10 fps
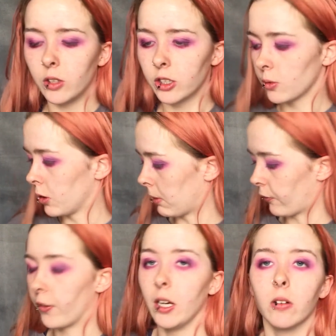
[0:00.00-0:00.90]
This is one of
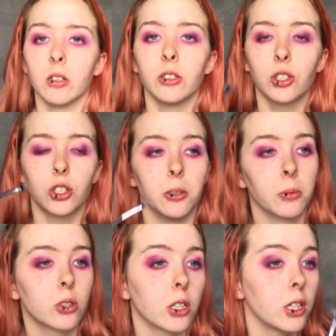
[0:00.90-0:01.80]
my favorite
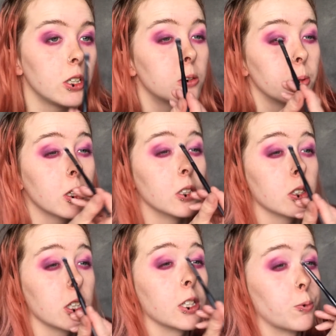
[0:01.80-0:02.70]
shimmer shades because
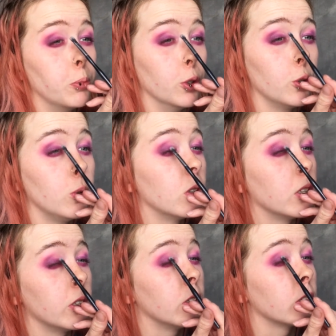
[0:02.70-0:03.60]
it has blue
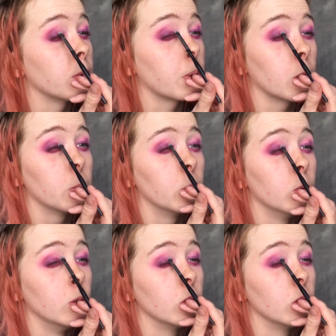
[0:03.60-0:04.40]
in it and purple